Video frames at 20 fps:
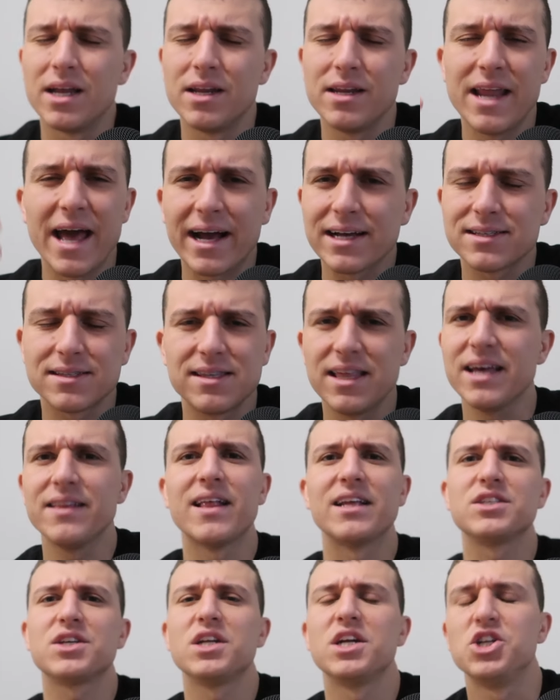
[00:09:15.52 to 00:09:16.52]
next thing
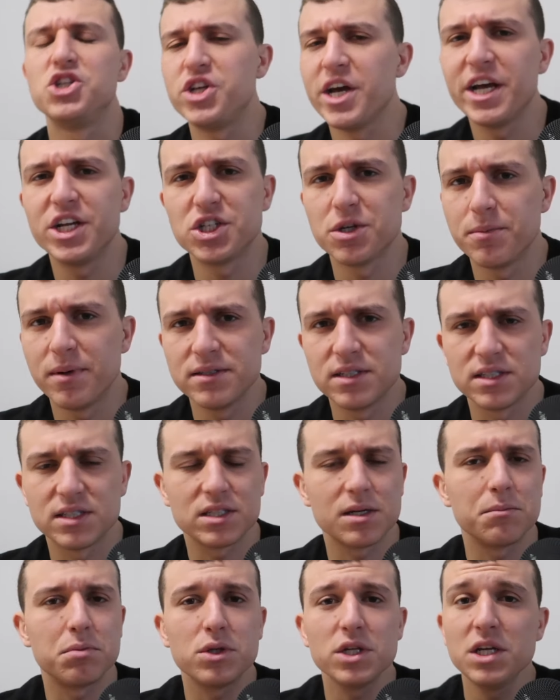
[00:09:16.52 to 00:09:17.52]
that's going to change your
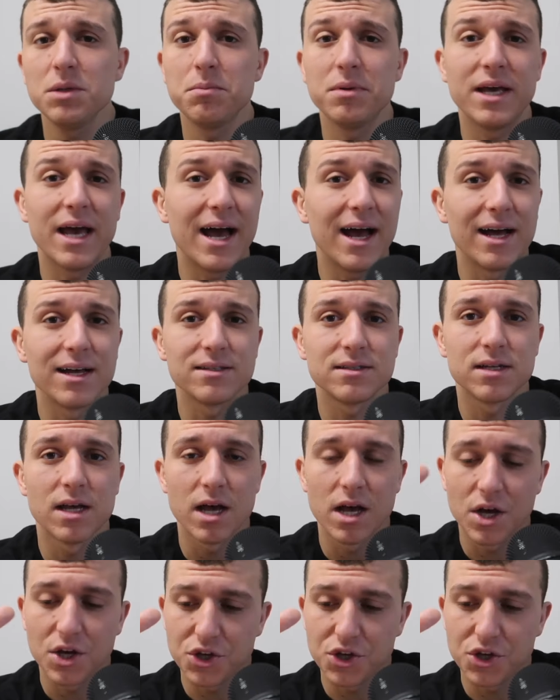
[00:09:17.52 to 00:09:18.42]
business. Complete BS.